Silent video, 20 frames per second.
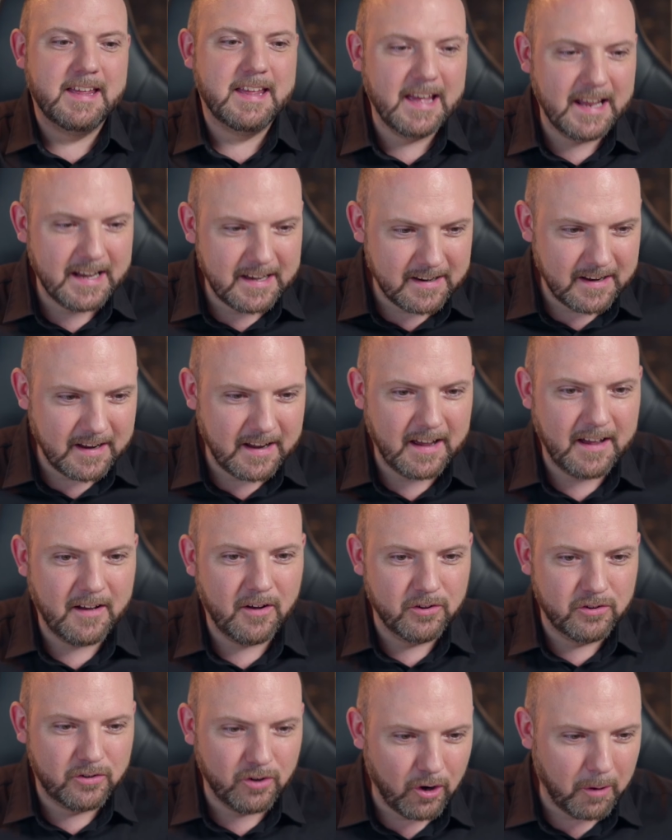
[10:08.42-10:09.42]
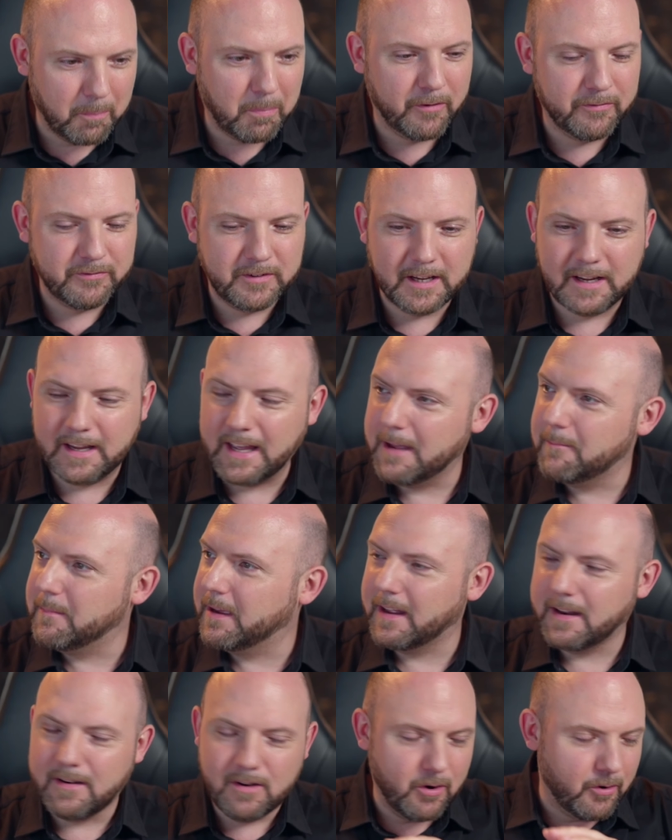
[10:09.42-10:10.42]
get on top of their
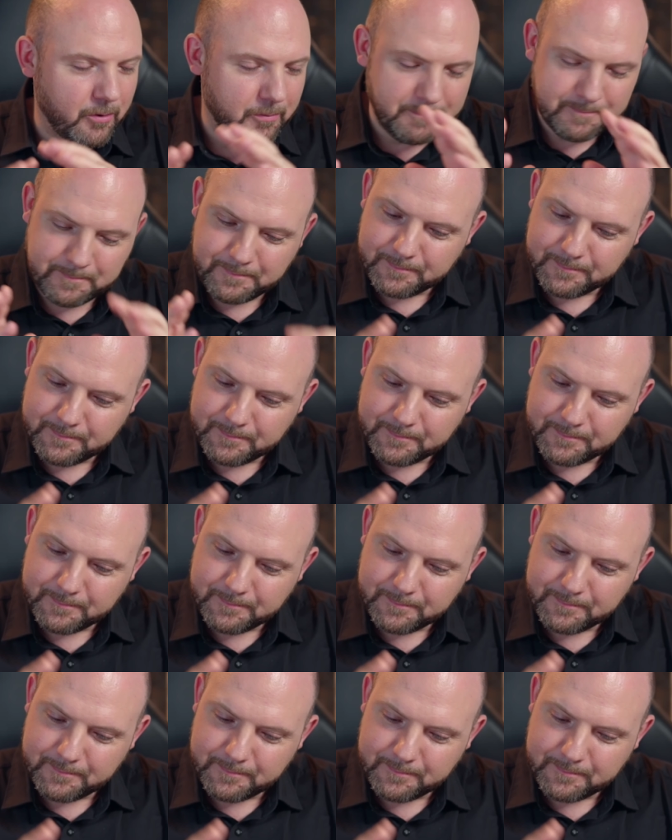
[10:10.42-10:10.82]
gaming. And no.